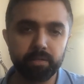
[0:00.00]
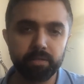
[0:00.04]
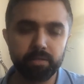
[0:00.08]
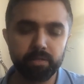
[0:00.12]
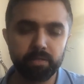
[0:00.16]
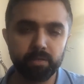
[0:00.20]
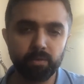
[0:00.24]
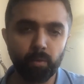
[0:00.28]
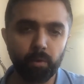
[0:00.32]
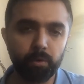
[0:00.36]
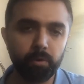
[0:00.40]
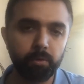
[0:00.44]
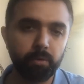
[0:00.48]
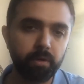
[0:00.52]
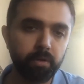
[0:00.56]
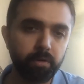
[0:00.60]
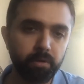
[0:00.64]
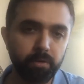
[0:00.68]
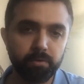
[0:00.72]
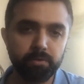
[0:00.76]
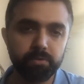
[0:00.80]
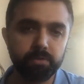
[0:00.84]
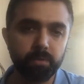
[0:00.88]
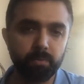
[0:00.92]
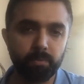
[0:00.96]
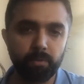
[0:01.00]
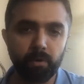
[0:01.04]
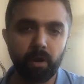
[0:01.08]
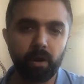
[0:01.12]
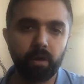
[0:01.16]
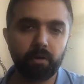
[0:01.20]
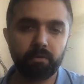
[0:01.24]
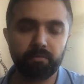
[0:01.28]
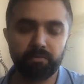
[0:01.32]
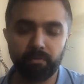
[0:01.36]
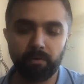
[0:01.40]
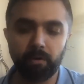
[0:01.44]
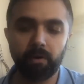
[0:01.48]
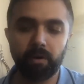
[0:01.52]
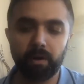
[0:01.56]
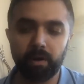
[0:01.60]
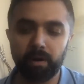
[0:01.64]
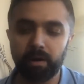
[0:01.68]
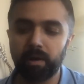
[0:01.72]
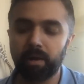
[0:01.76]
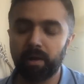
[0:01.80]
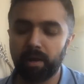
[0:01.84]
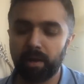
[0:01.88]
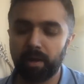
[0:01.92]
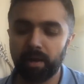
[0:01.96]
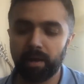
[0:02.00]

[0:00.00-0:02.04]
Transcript: this is what you can use the product for.